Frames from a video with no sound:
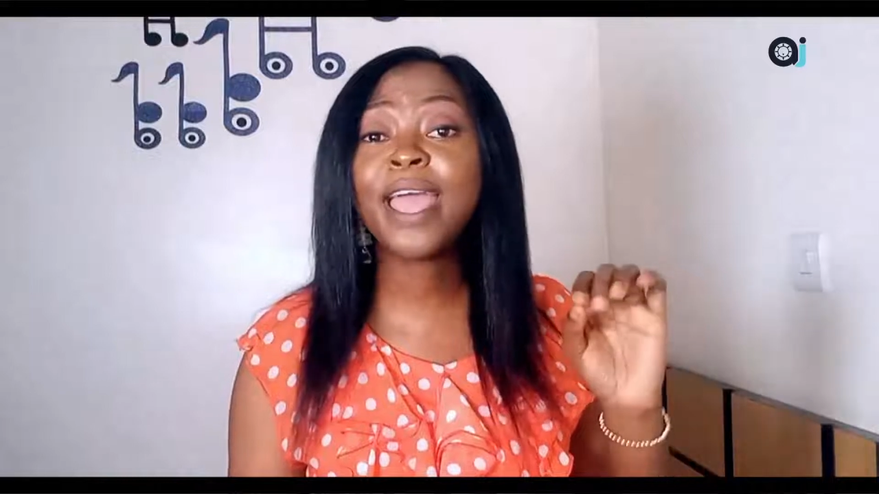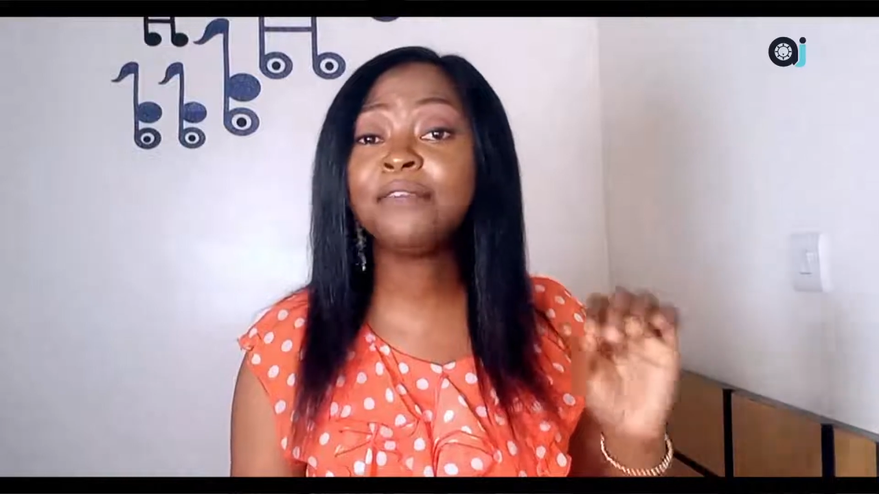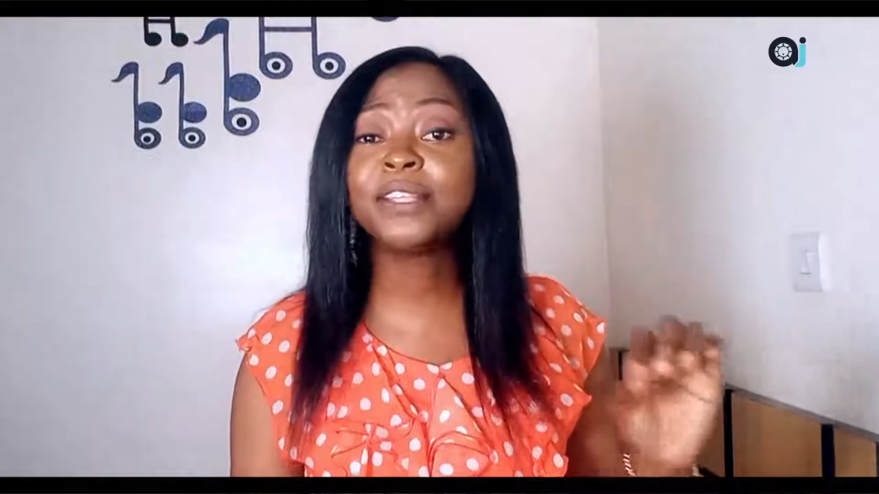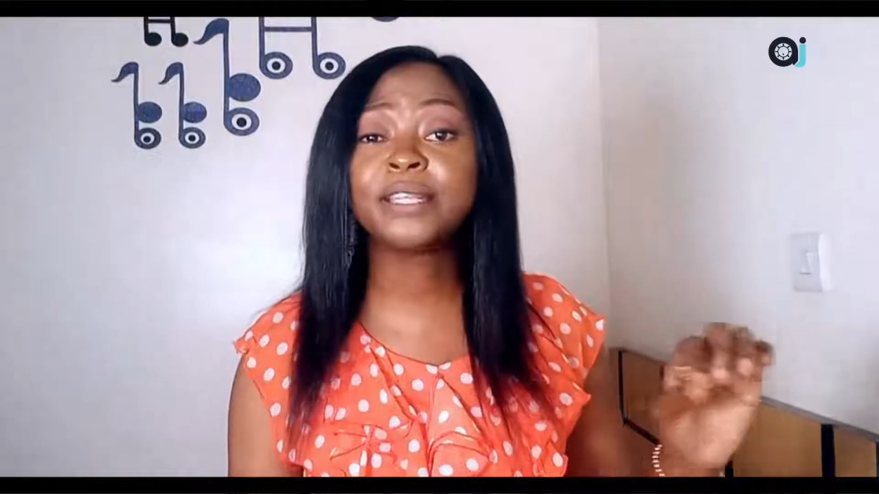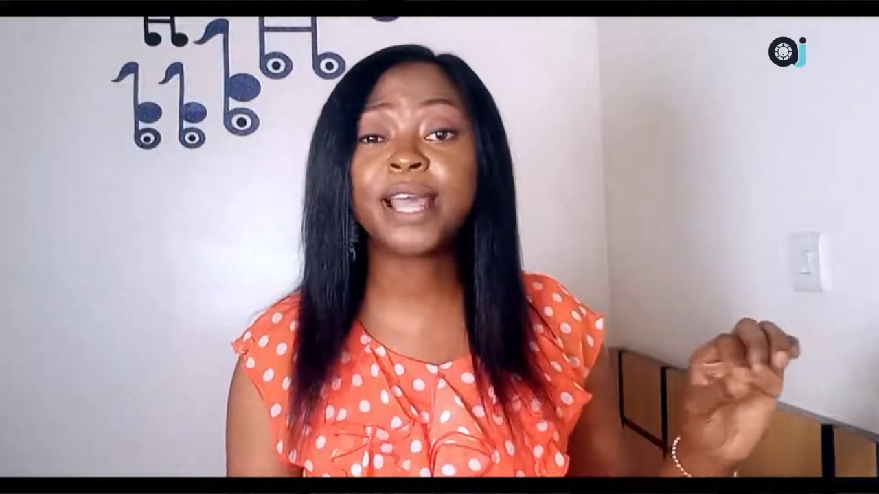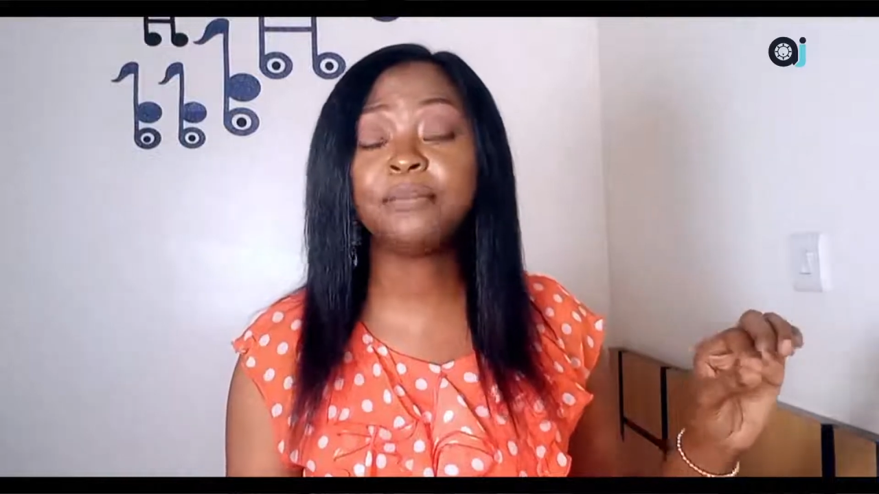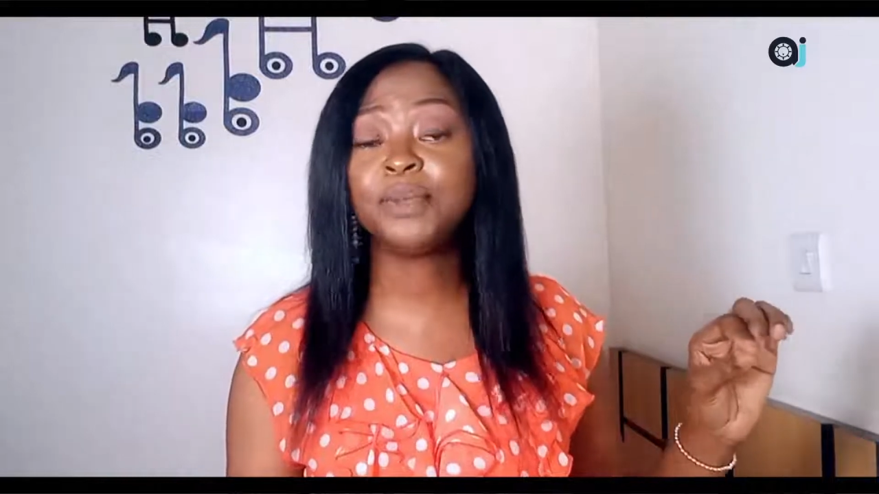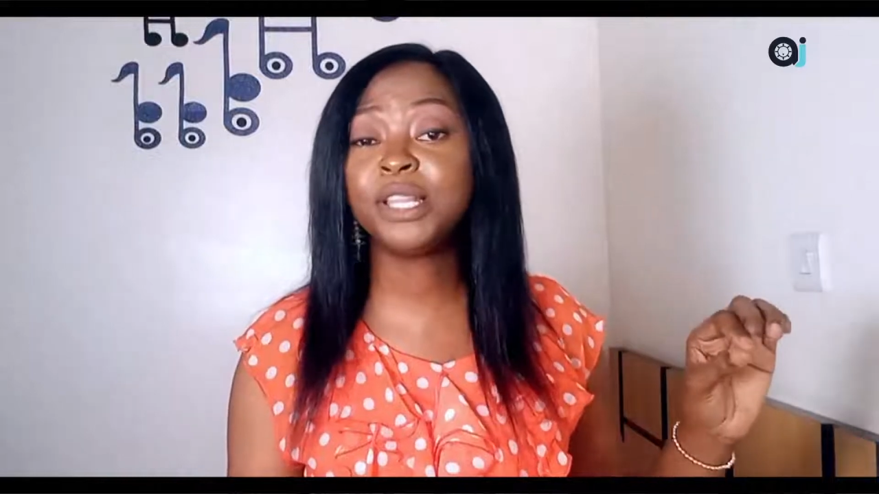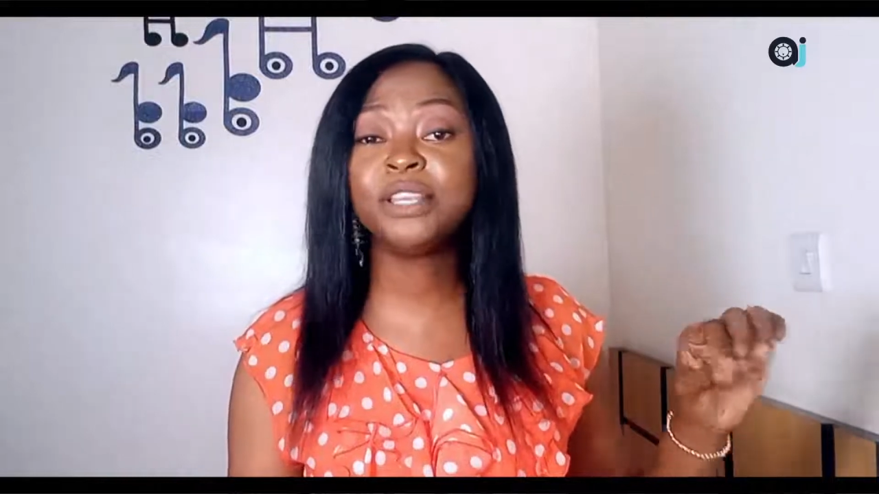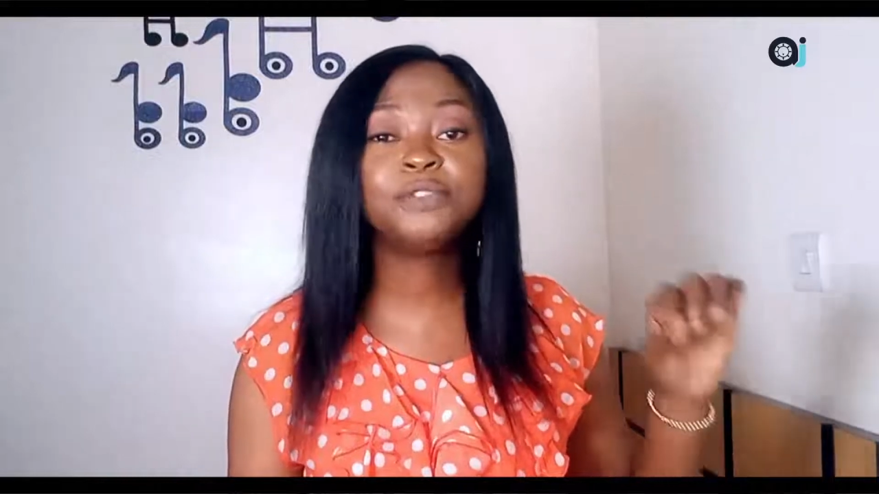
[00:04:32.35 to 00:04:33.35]
everything I
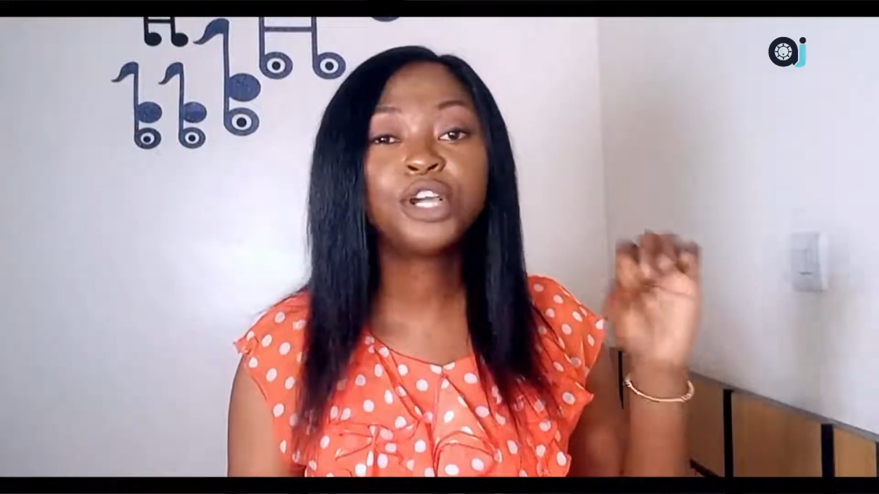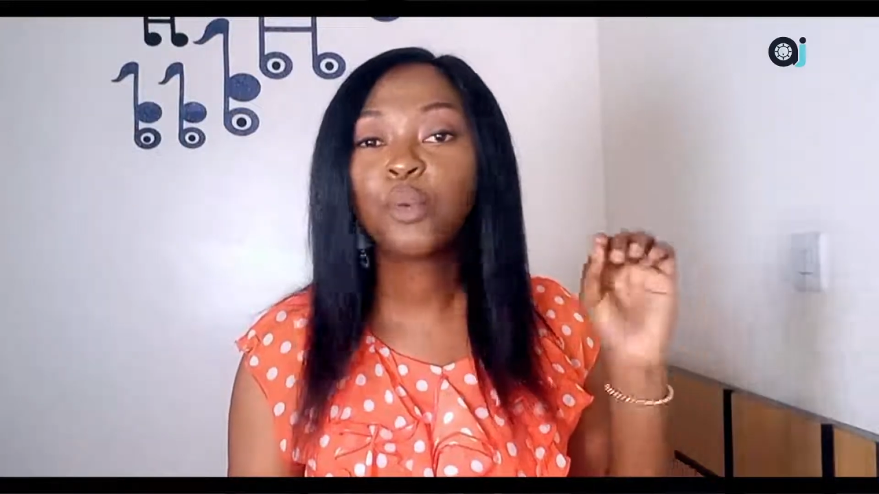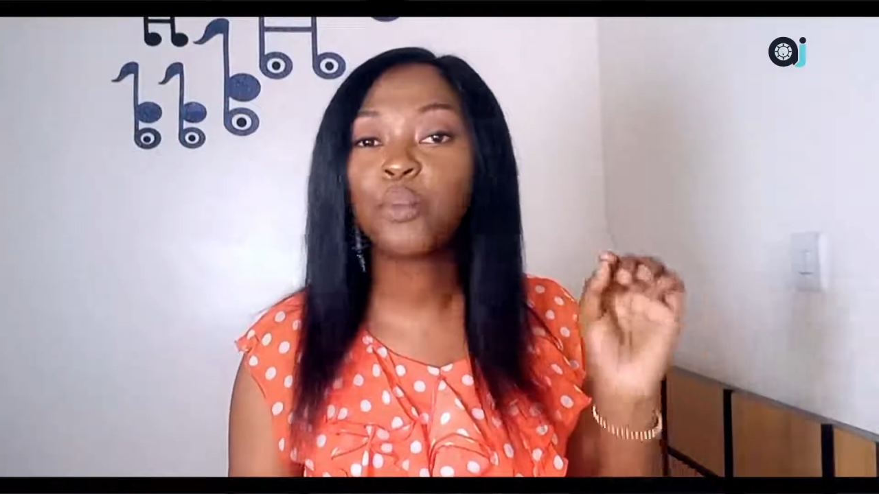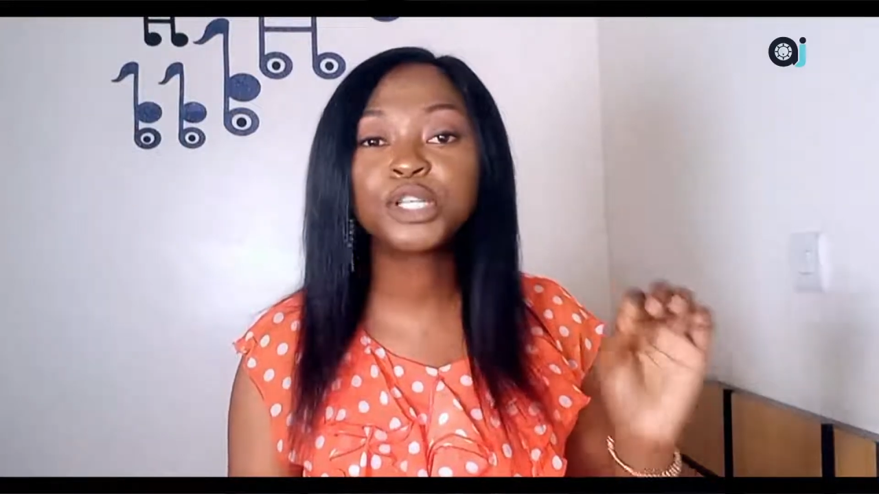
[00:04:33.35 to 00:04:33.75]
believed